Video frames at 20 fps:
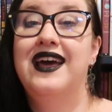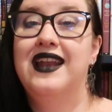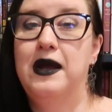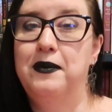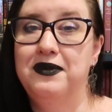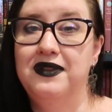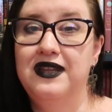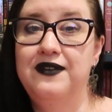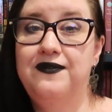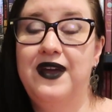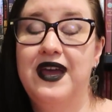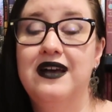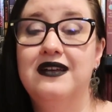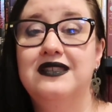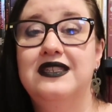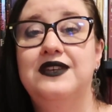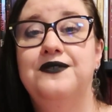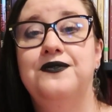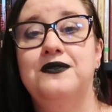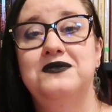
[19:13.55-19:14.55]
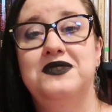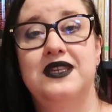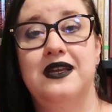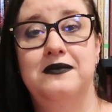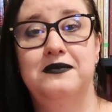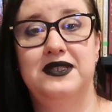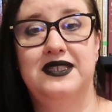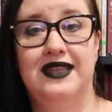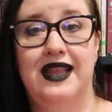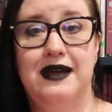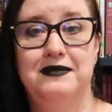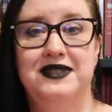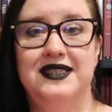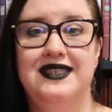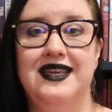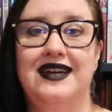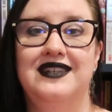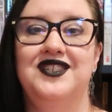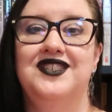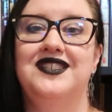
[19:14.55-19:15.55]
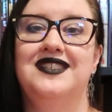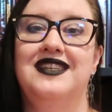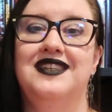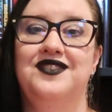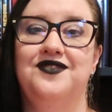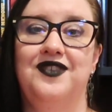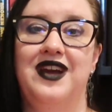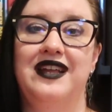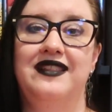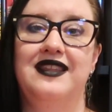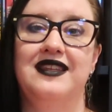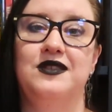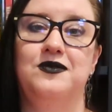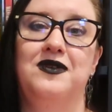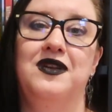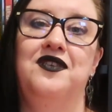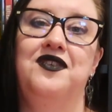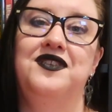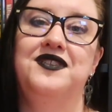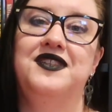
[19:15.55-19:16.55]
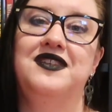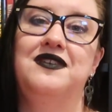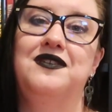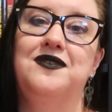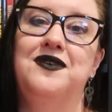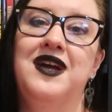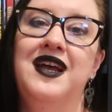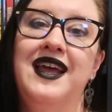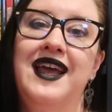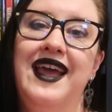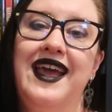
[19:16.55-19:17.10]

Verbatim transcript: I believe Kelsey from Slime and Slashers has read this one also.